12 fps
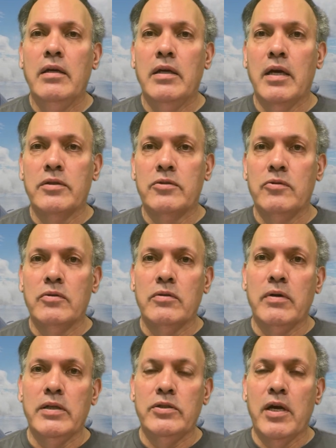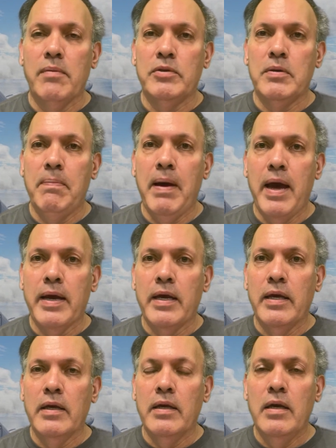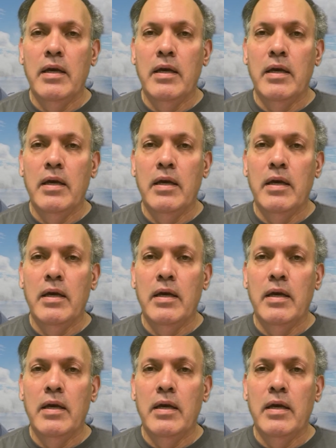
you guys are doing a great job on your packing.